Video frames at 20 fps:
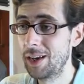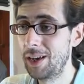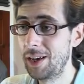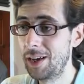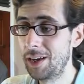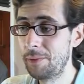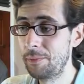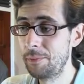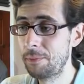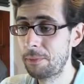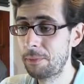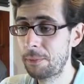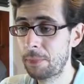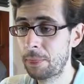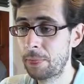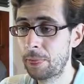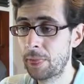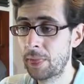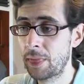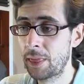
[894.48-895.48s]
Um,
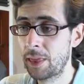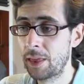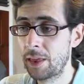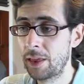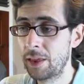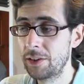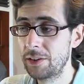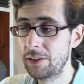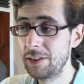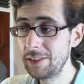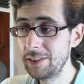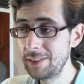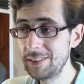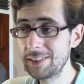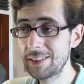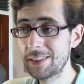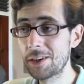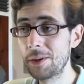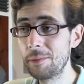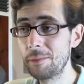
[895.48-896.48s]
this
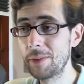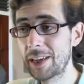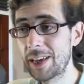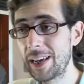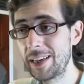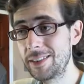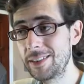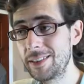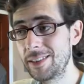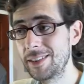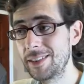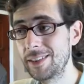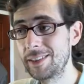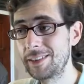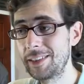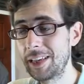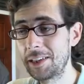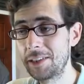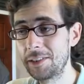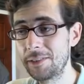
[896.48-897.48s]
is a complicated
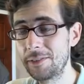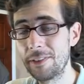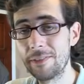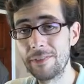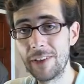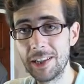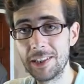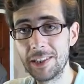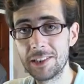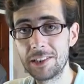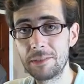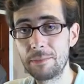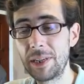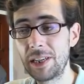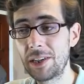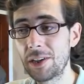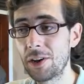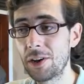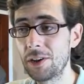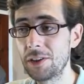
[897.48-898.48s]
set of events
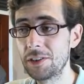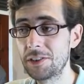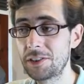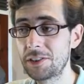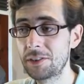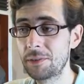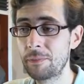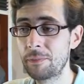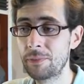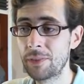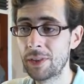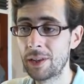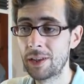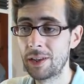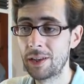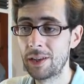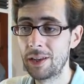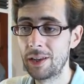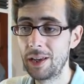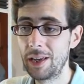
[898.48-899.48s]
because
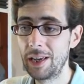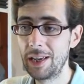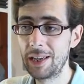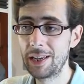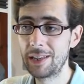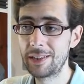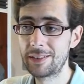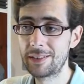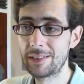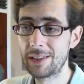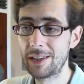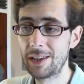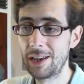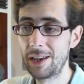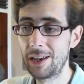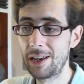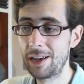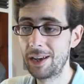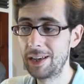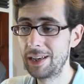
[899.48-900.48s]
it,
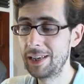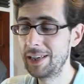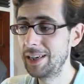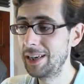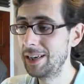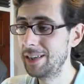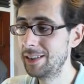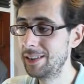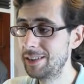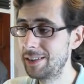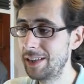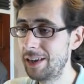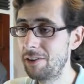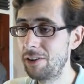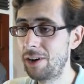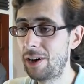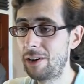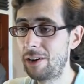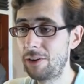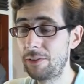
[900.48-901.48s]
uh, it
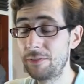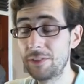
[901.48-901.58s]
there are